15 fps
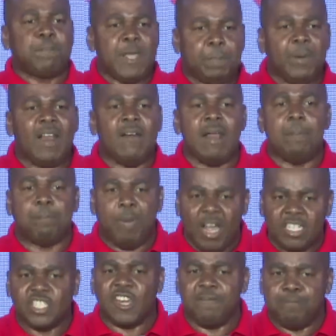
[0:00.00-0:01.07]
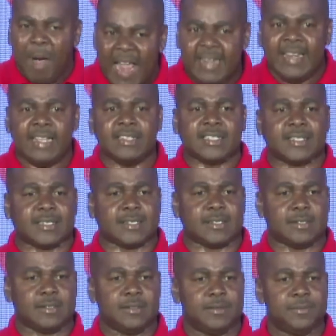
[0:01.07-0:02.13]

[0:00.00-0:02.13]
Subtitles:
people are a bunch of bandits.